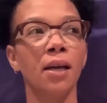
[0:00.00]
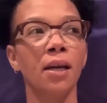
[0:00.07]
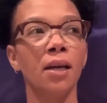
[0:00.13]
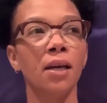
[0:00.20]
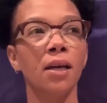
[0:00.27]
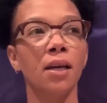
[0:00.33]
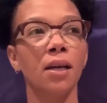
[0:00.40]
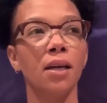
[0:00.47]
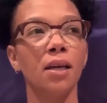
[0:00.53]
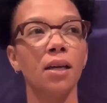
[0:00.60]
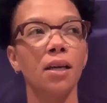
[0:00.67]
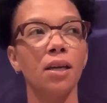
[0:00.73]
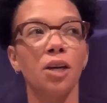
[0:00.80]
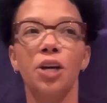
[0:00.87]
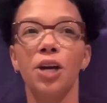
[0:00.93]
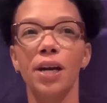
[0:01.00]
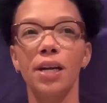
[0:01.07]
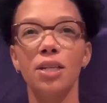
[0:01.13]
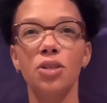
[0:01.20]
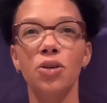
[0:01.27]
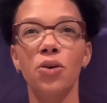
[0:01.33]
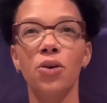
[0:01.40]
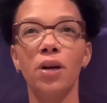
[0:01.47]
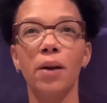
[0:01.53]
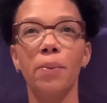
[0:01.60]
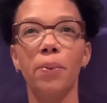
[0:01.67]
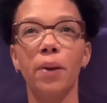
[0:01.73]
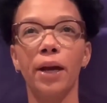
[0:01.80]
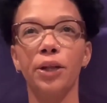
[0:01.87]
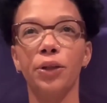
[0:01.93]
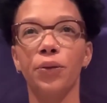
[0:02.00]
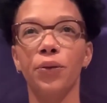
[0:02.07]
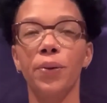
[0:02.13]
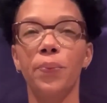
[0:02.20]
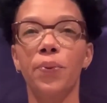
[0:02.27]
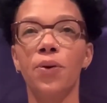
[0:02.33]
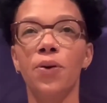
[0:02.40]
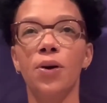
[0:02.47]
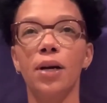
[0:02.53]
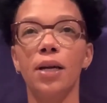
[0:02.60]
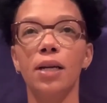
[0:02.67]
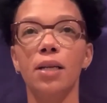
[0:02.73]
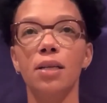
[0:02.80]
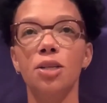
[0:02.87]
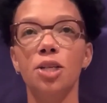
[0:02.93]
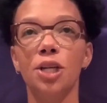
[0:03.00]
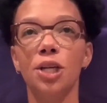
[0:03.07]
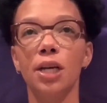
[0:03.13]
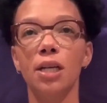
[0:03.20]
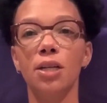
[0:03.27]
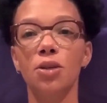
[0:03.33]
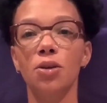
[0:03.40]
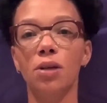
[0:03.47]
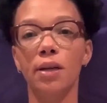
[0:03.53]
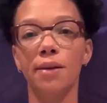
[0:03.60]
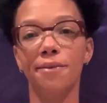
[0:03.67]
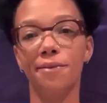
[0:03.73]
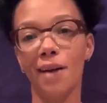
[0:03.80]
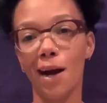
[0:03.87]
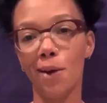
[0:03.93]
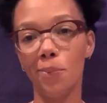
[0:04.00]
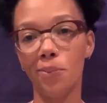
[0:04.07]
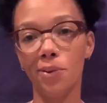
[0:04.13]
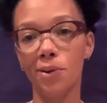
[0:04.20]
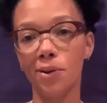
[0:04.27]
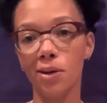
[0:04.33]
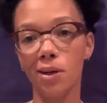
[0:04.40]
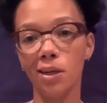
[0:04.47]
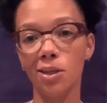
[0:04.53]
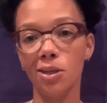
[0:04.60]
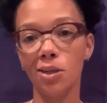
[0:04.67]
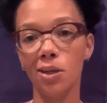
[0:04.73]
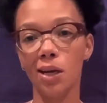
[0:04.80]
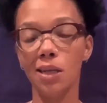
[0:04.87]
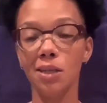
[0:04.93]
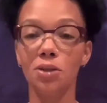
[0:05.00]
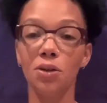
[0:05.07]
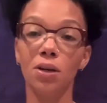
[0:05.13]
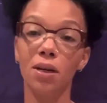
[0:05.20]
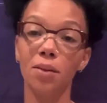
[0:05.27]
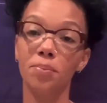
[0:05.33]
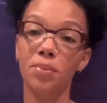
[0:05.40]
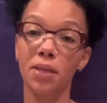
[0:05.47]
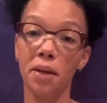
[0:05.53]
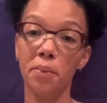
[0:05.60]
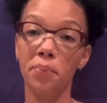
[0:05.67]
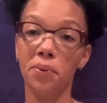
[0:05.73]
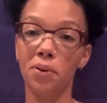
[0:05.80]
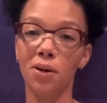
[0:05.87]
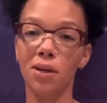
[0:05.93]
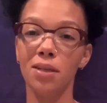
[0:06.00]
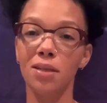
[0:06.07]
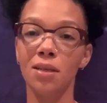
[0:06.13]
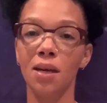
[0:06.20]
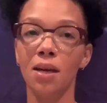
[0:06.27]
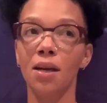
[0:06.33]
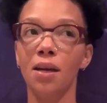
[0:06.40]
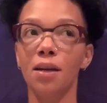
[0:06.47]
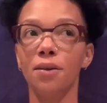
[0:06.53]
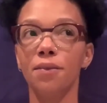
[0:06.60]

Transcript: your credit's going up like 3 points, your credit's going up 5 points, your credit's going up 10 points. Really,